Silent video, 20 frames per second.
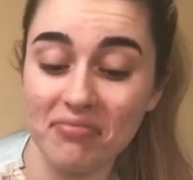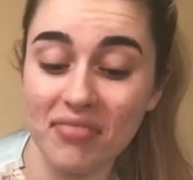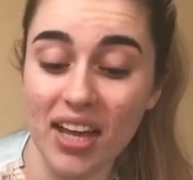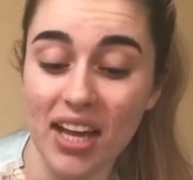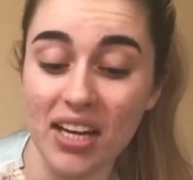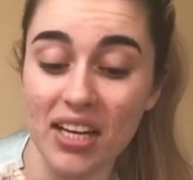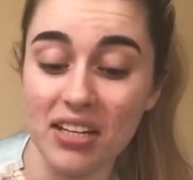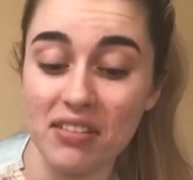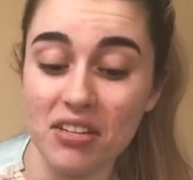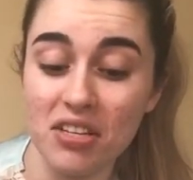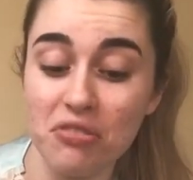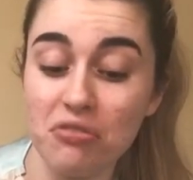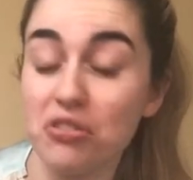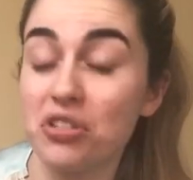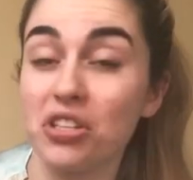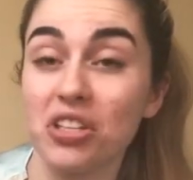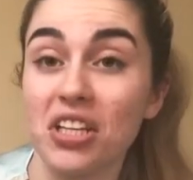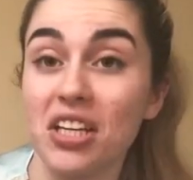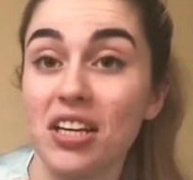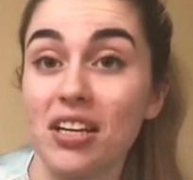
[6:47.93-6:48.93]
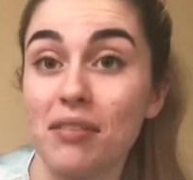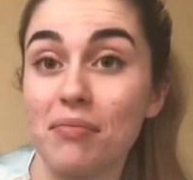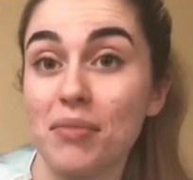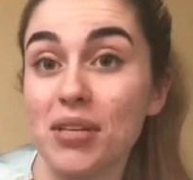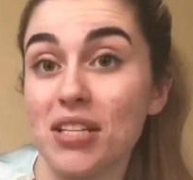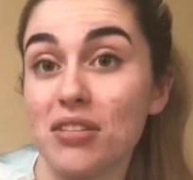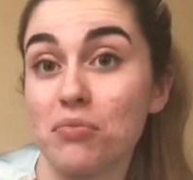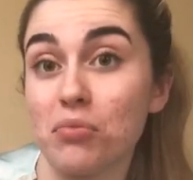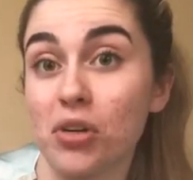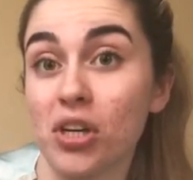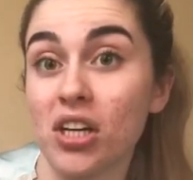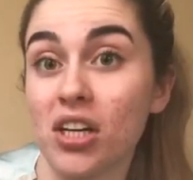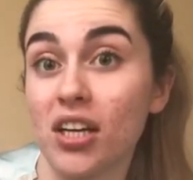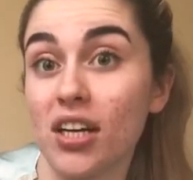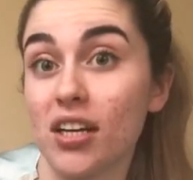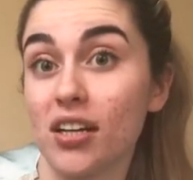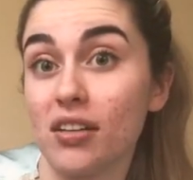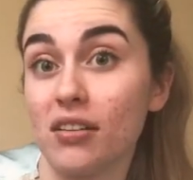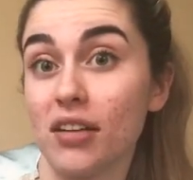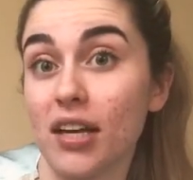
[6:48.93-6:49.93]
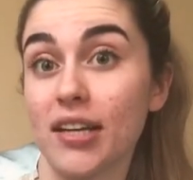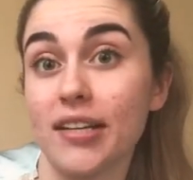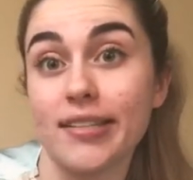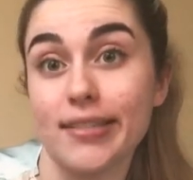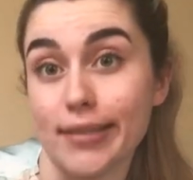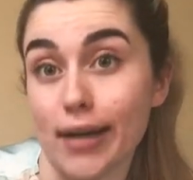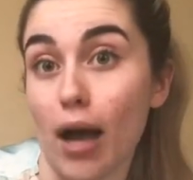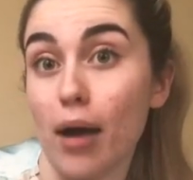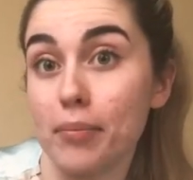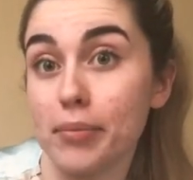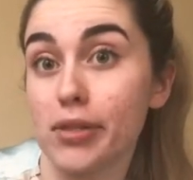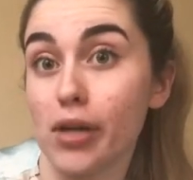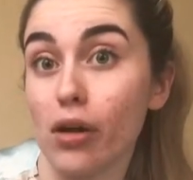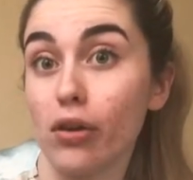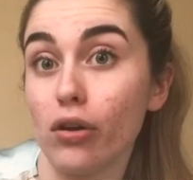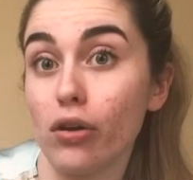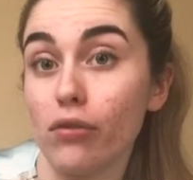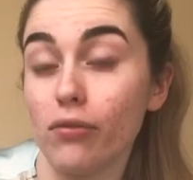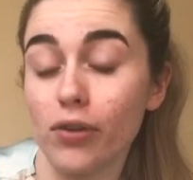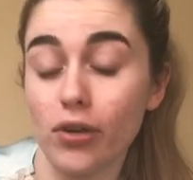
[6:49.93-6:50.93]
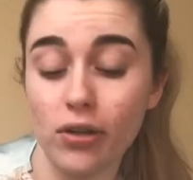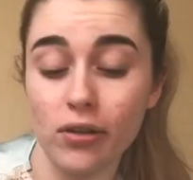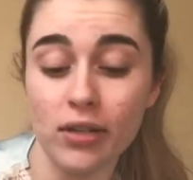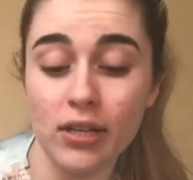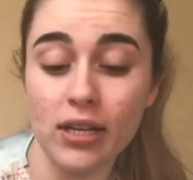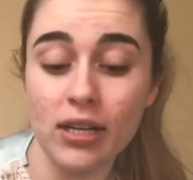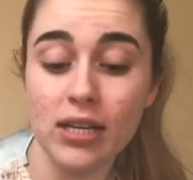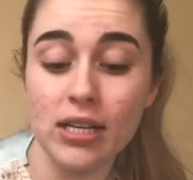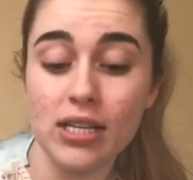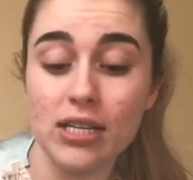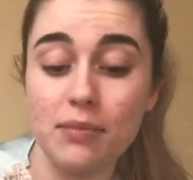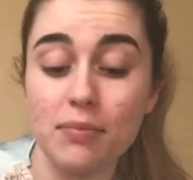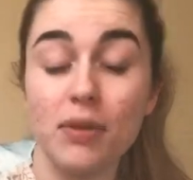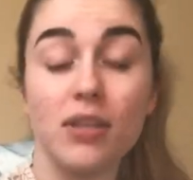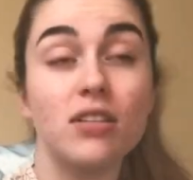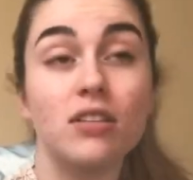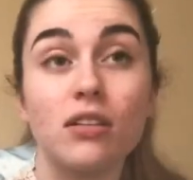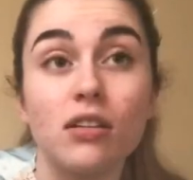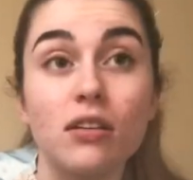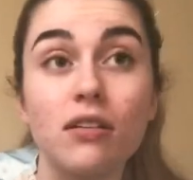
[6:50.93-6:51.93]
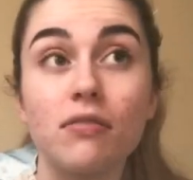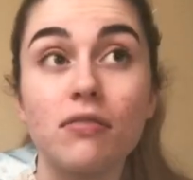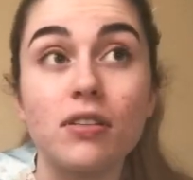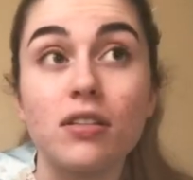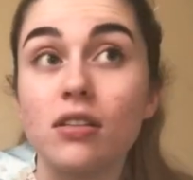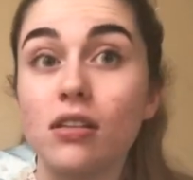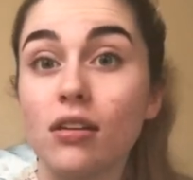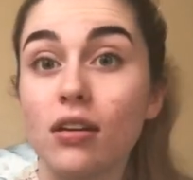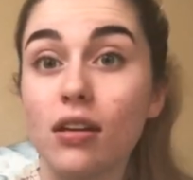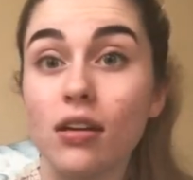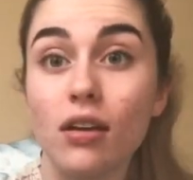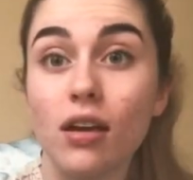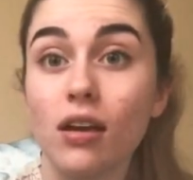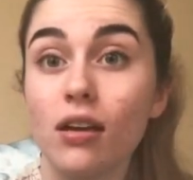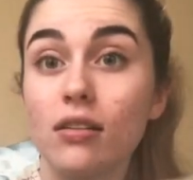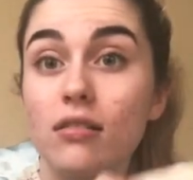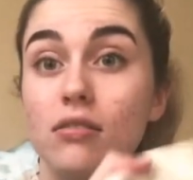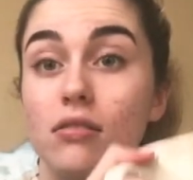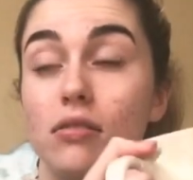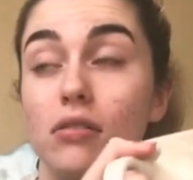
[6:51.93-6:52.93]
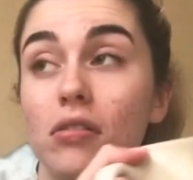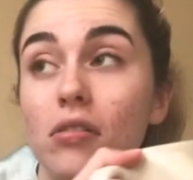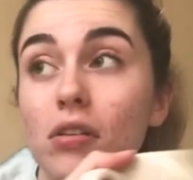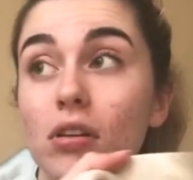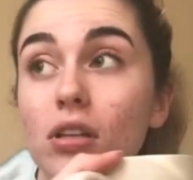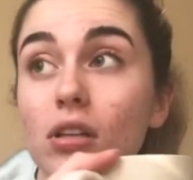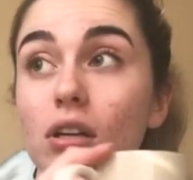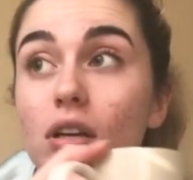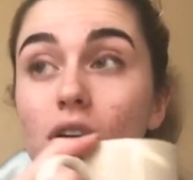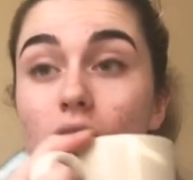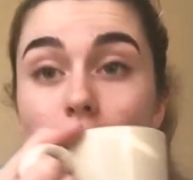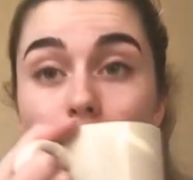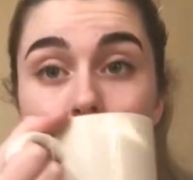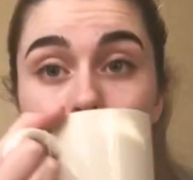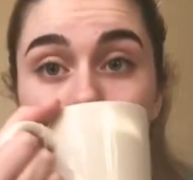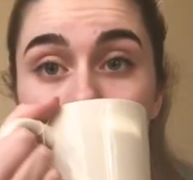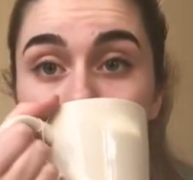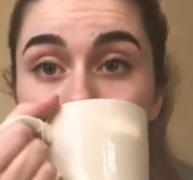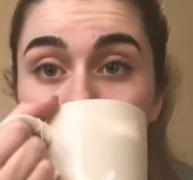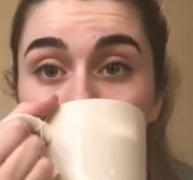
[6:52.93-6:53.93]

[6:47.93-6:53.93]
And usually it means we're gonna get, like, stomped all over, especially if it's, like, a Cancer or a Leo.